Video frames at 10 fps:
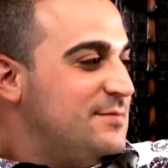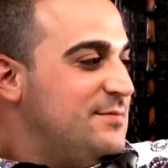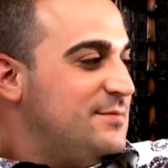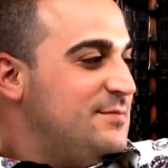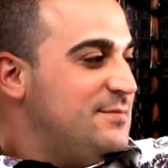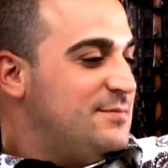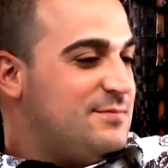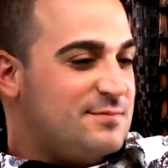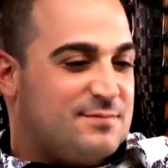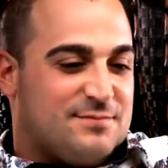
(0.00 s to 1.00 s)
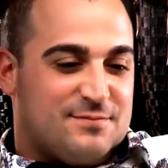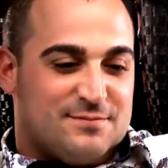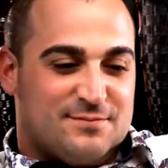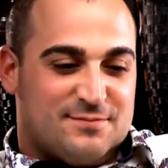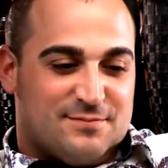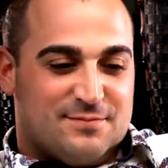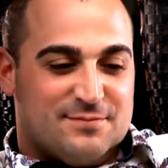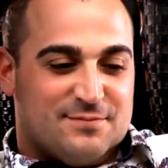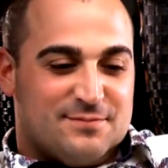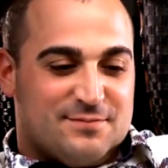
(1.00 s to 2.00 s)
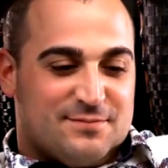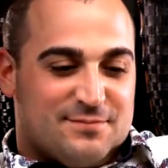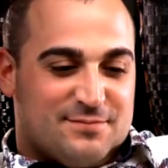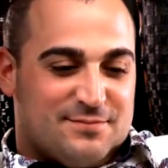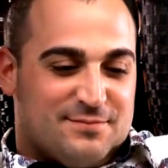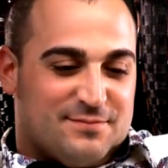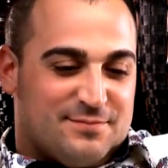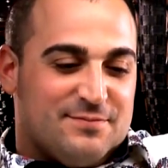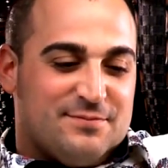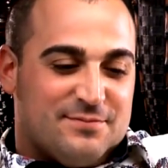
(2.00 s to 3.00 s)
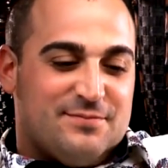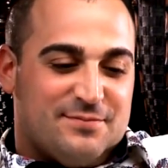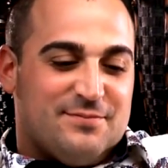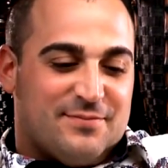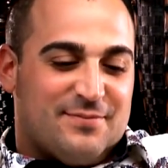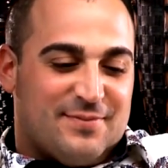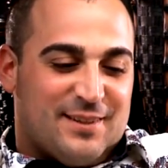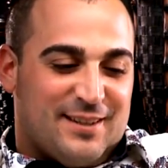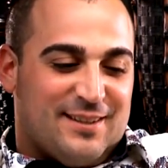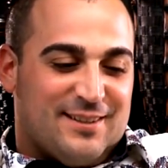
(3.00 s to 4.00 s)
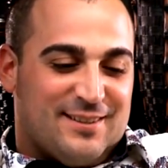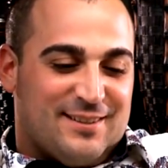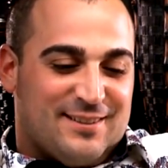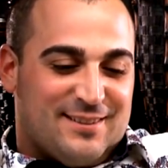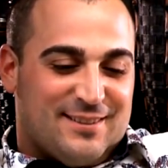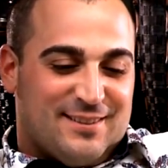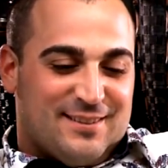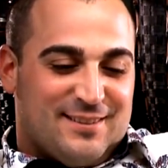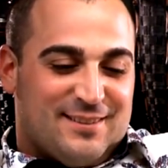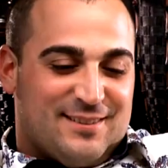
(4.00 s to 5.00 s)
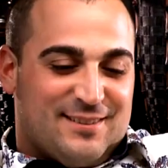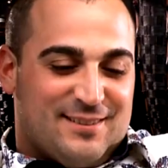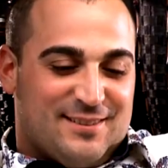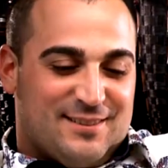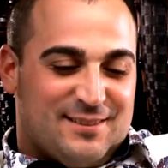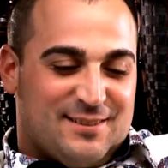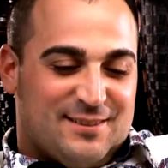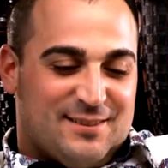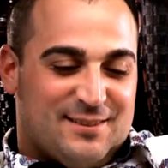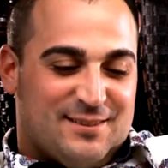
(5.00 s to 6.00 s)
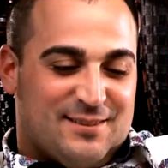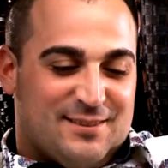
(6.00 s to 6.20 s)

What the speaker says: The person shown says nothing.